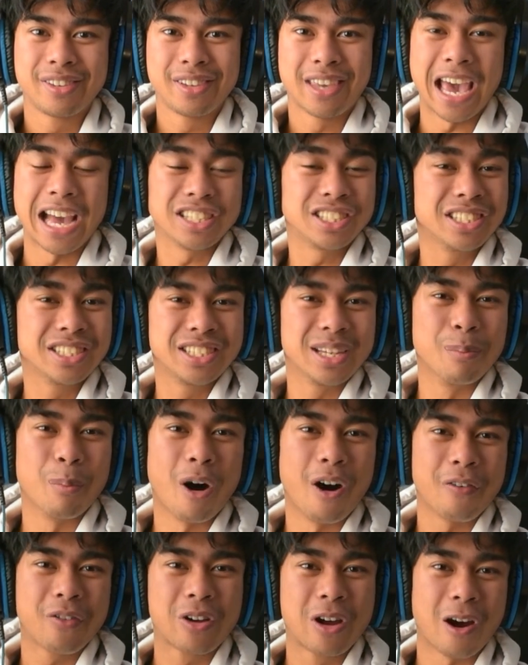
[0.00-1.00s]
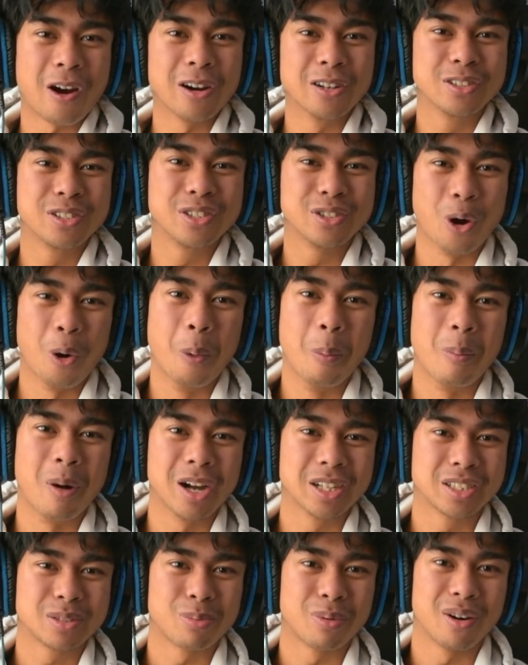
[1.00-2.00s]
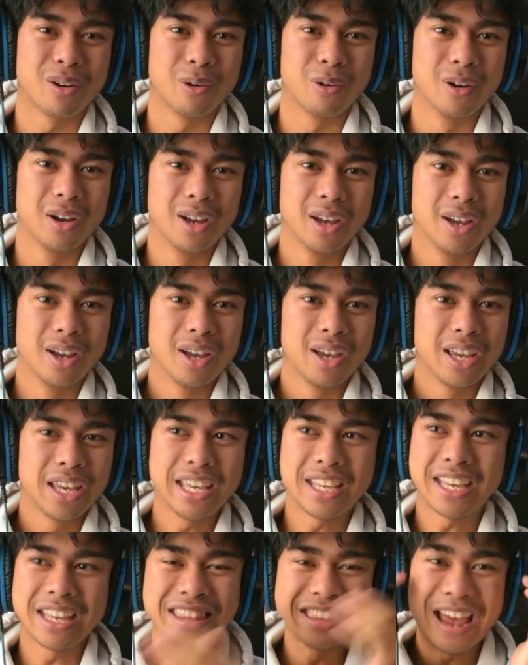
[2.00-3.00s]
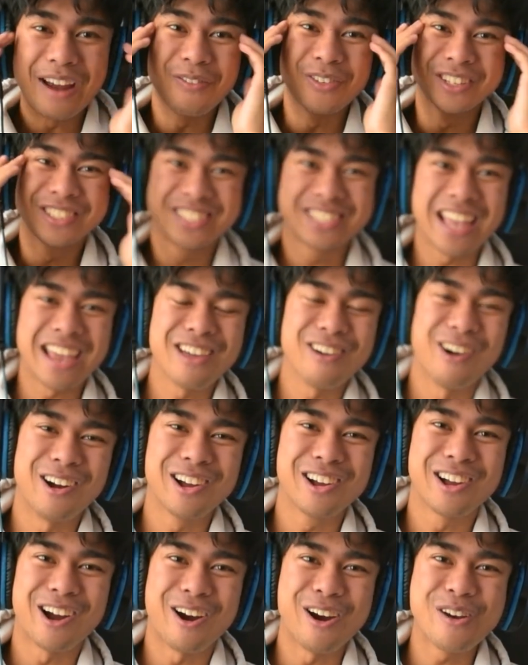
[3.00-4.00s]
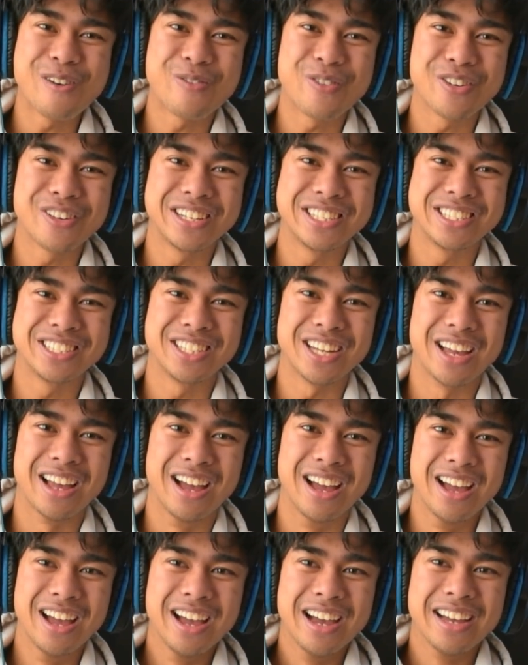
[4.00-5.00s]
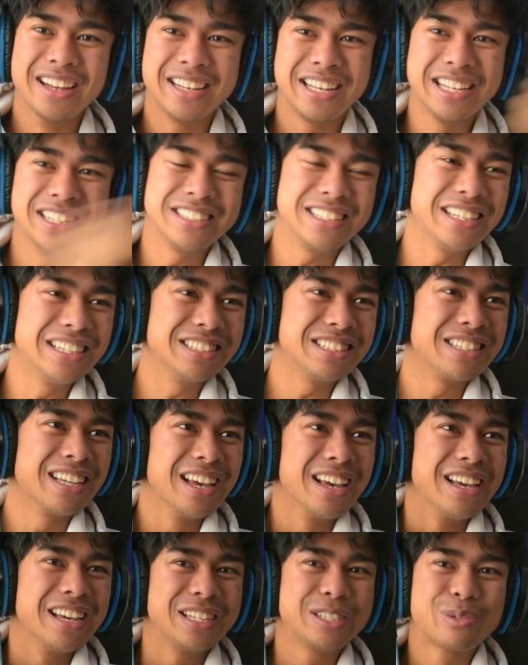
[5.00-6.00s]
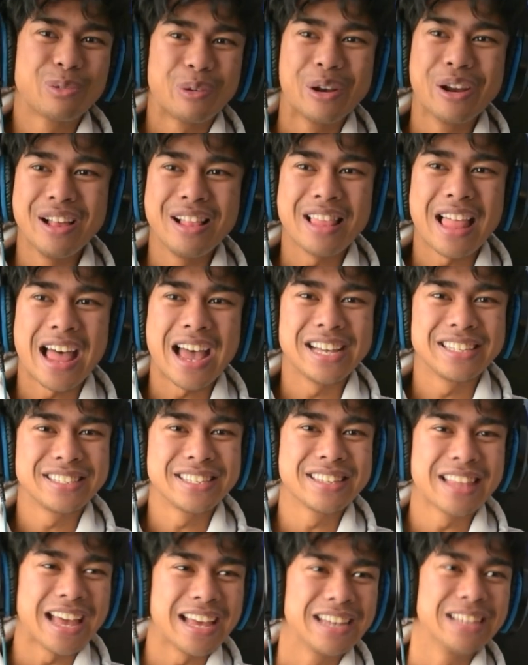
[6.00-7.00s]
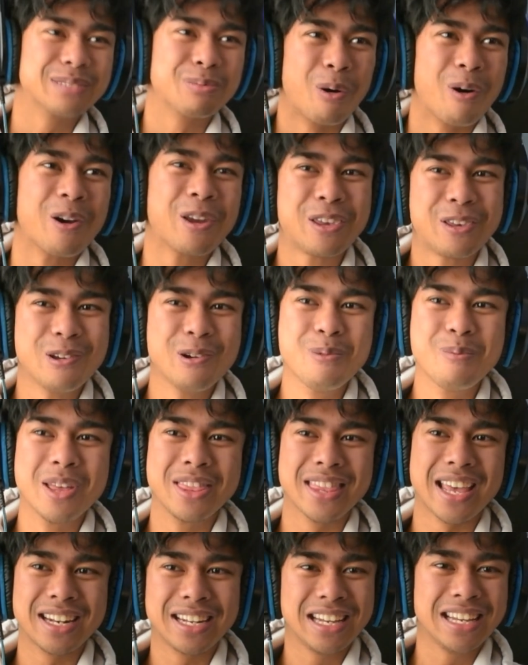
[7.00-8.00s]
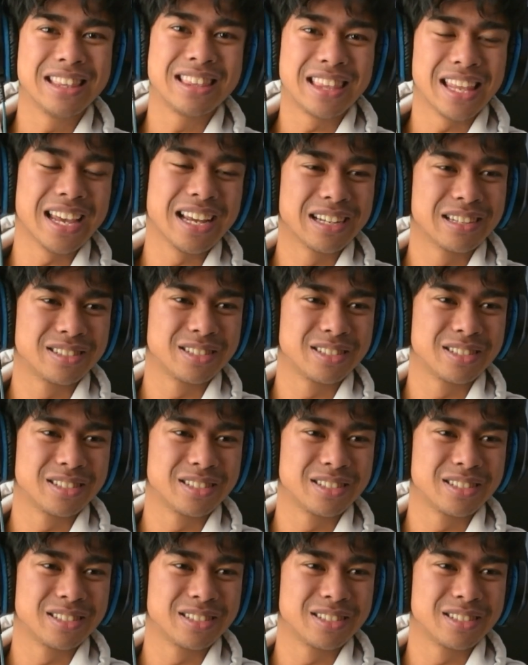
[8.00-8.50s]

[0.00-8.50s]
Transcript: catches him off guard so much, bro. He can never stay on guard for this shit. He's realizing that he's more human than he thinks.